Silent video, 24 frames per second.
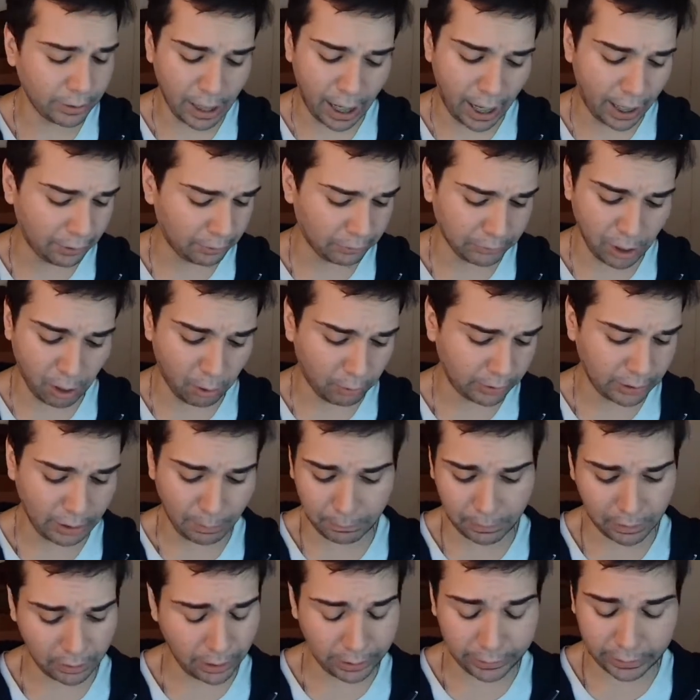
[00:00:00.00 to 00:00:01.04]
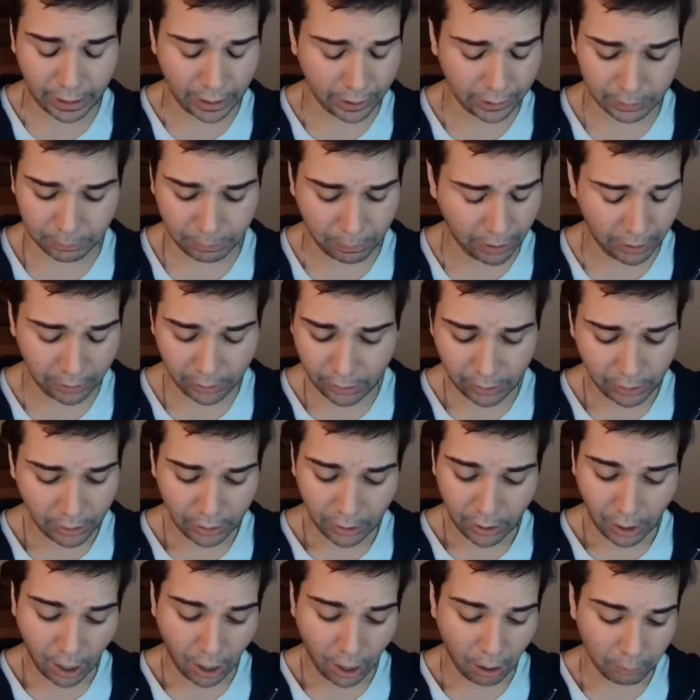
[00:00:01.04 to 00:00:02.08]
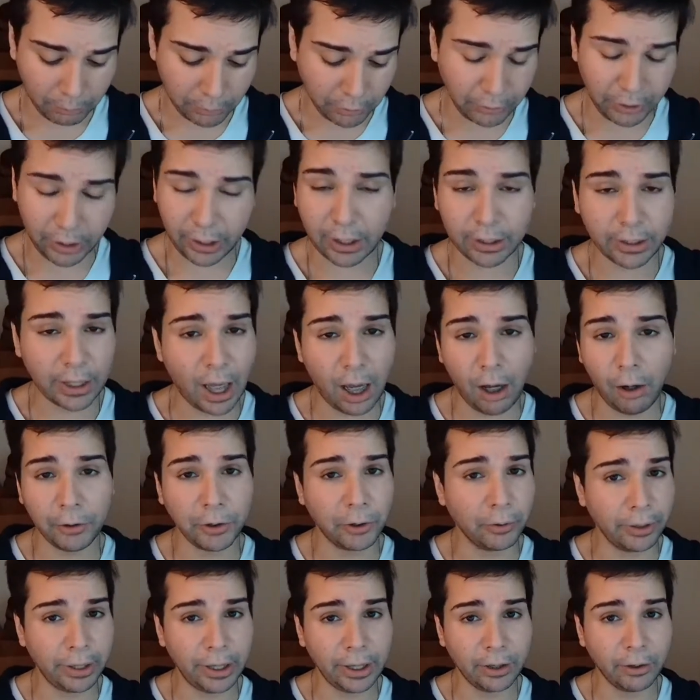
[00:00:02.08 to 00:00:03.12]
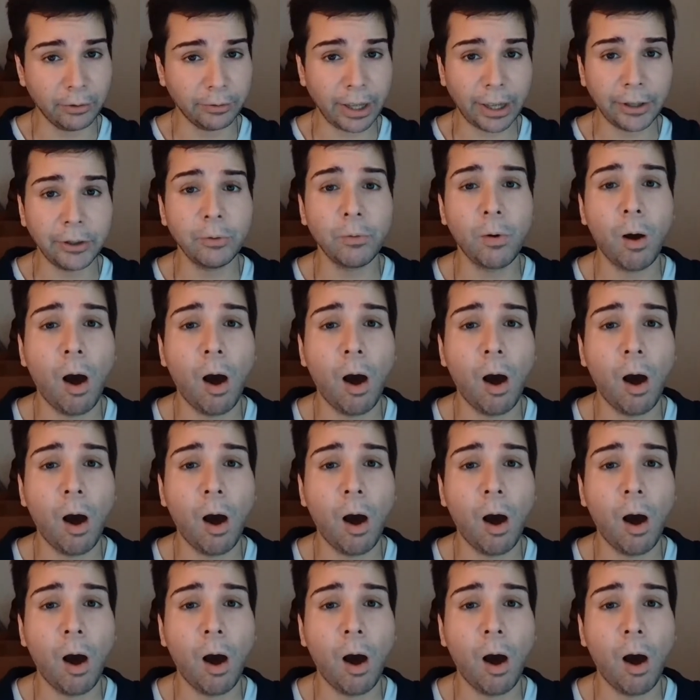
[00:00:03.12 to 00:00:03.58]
I don't know, something like this. But you need to tell your ego that you